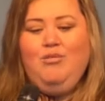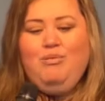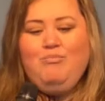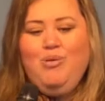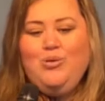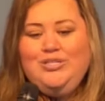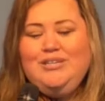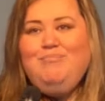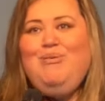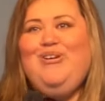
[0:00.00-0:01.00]
but
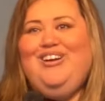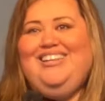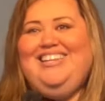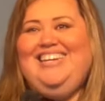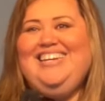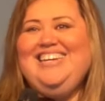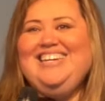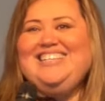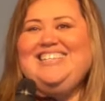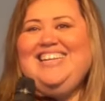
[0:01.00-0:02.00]
most importantly,
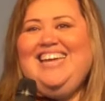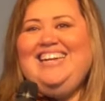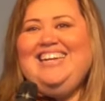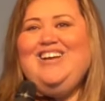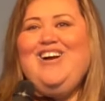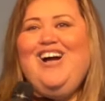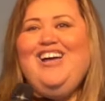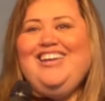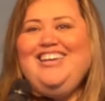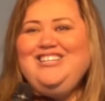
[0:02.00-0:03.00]
to let
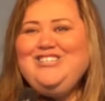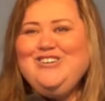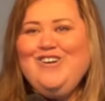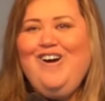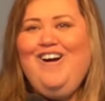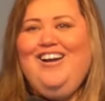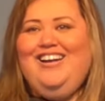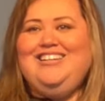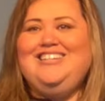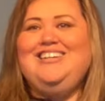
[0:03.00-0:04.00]
God into your
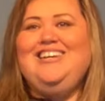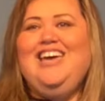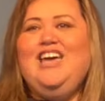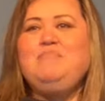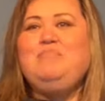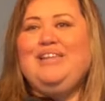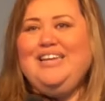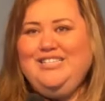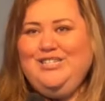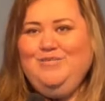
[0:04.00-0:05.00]
heart and
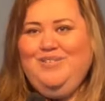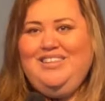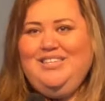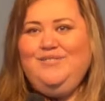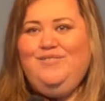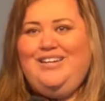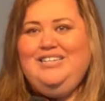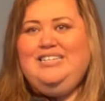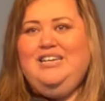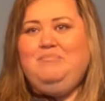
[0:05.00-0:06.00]
bless you with these
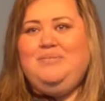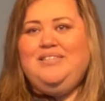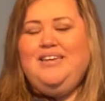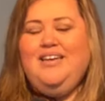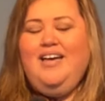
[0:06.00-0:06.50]
friendships.